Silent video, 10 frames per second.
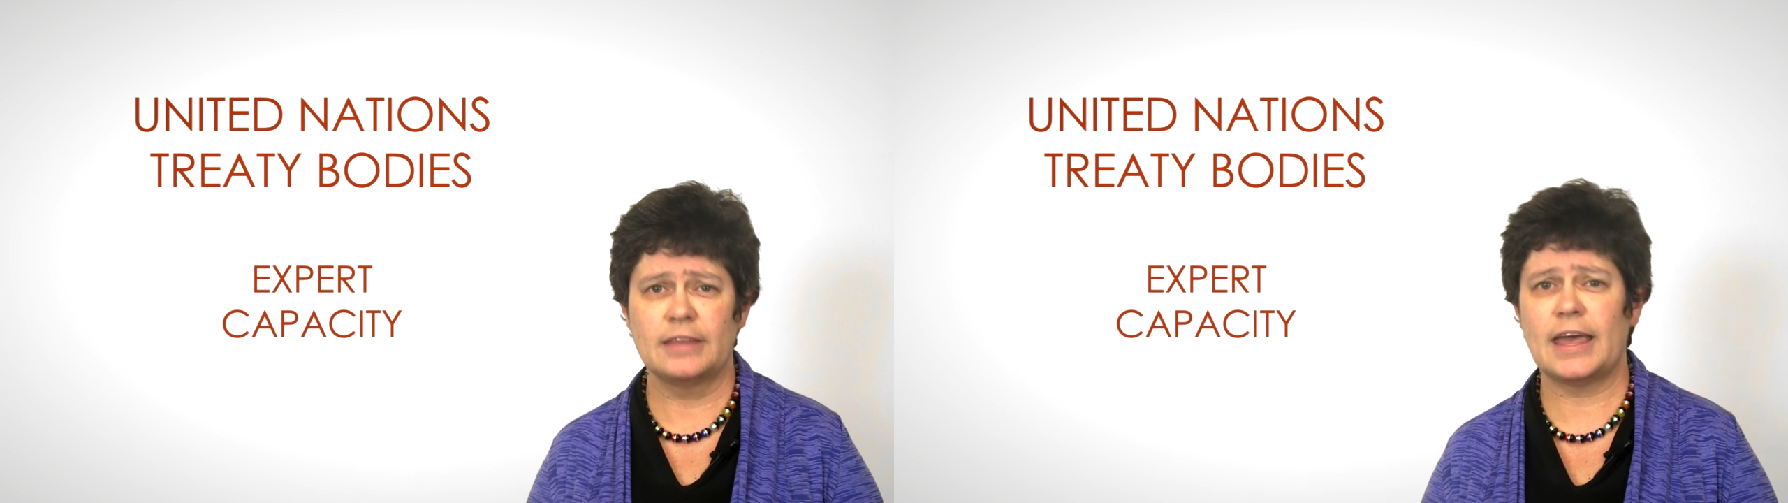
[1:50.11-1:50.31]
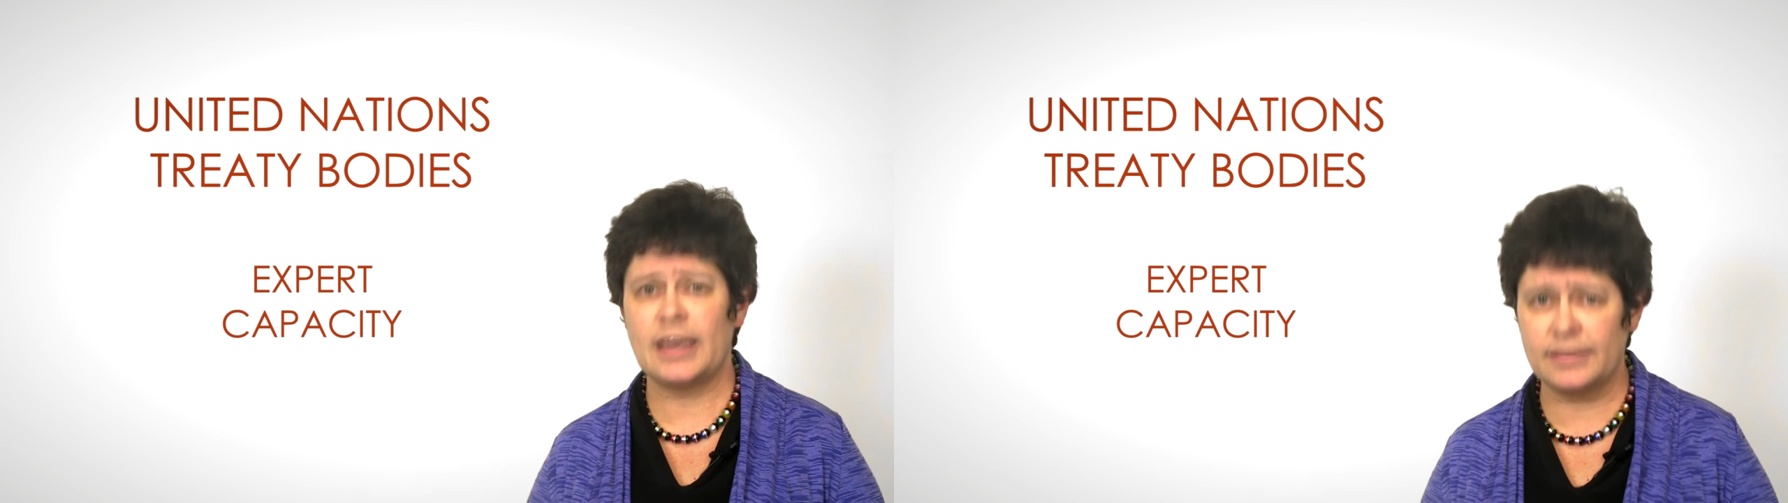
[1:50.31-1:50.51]

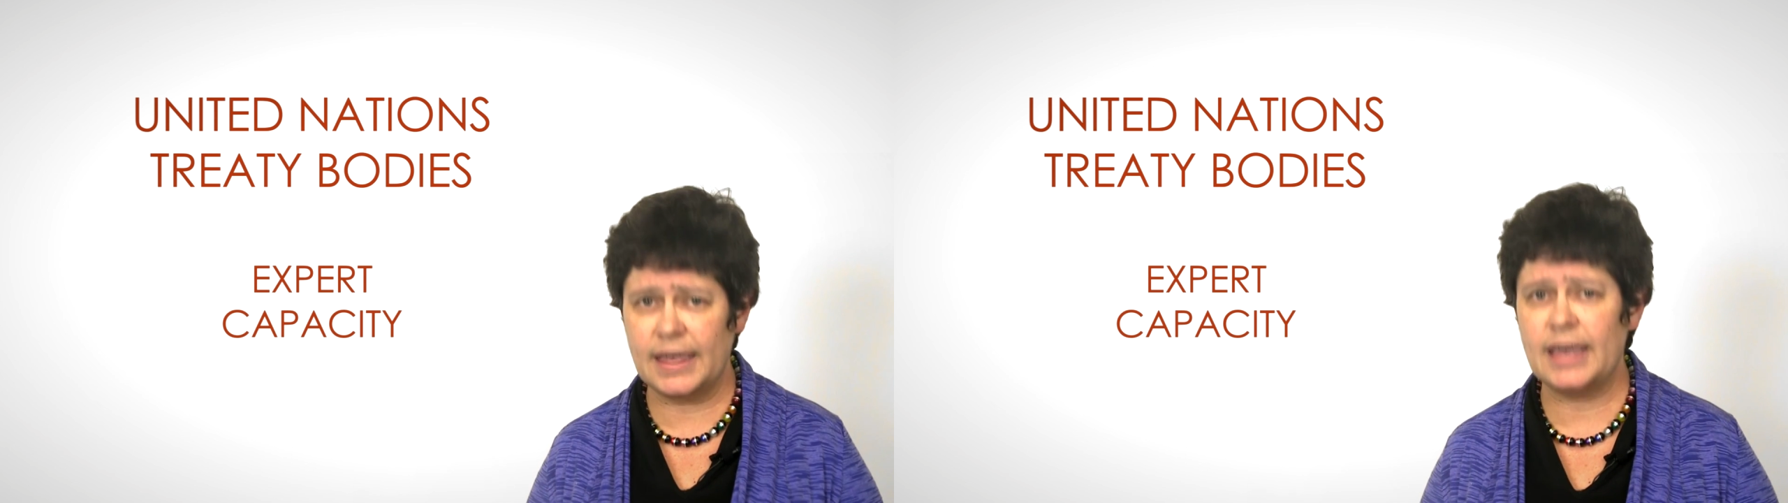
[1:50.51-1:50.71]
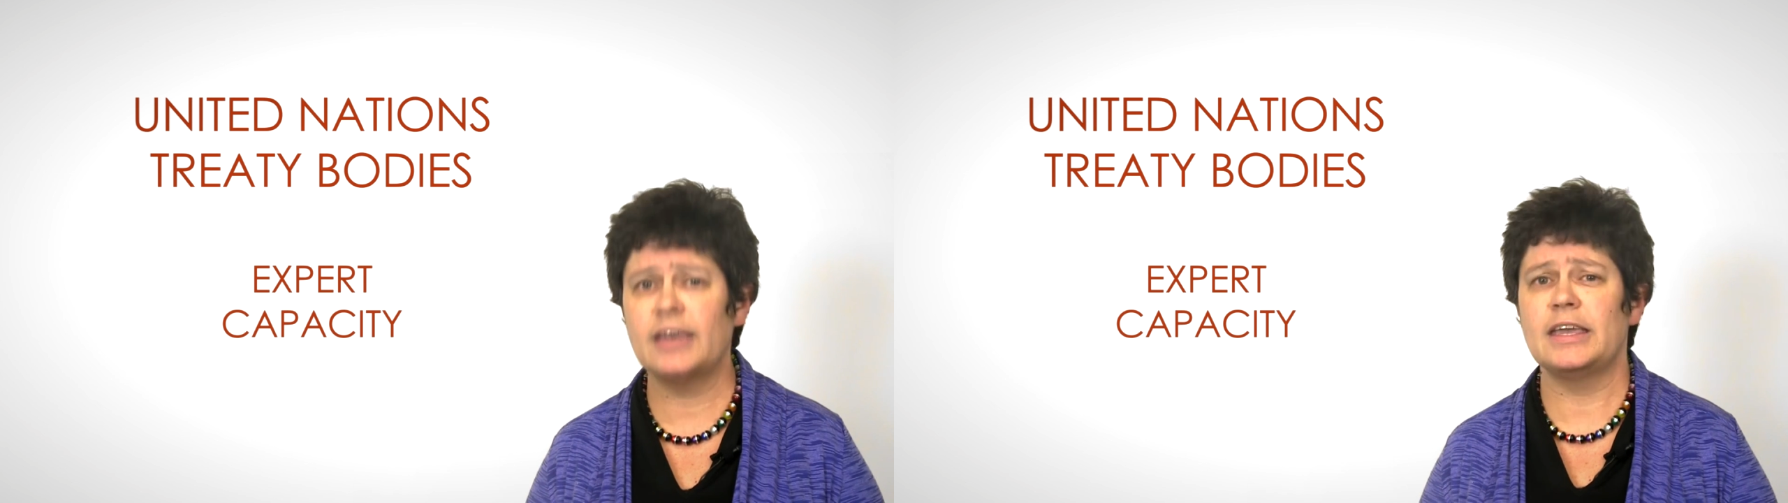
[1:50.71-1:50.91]
they are
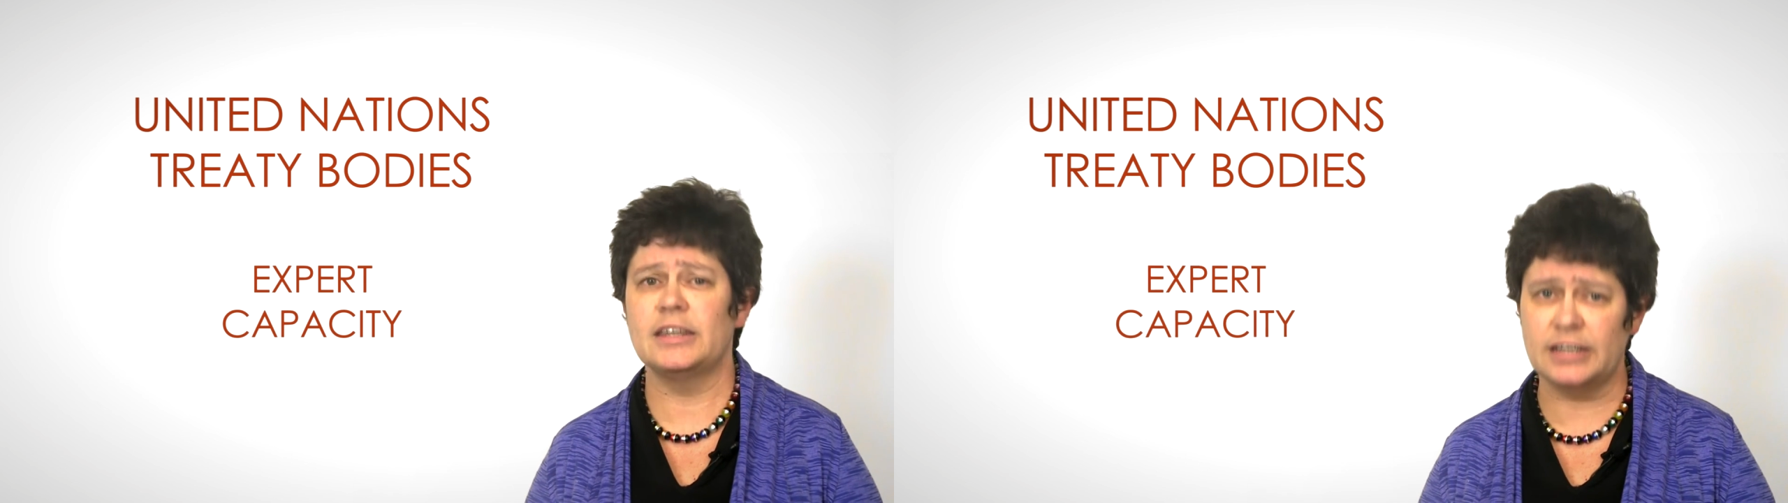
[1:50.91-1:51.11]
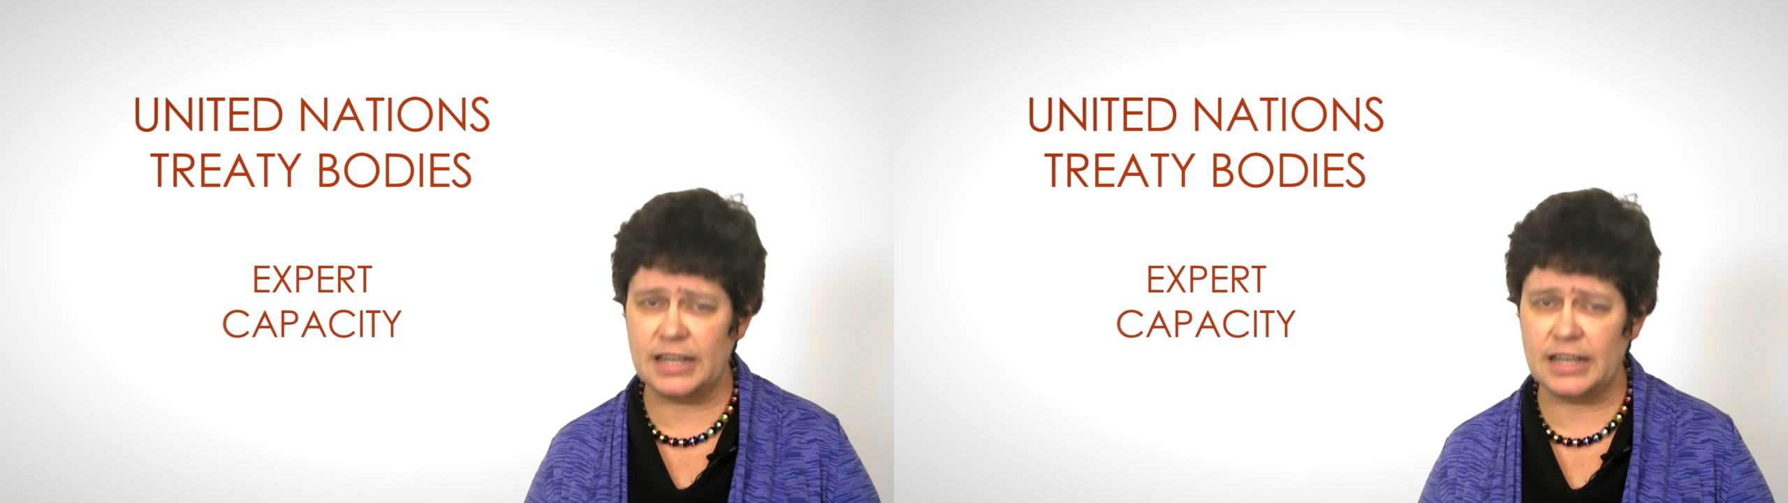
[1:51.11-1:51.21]
there in an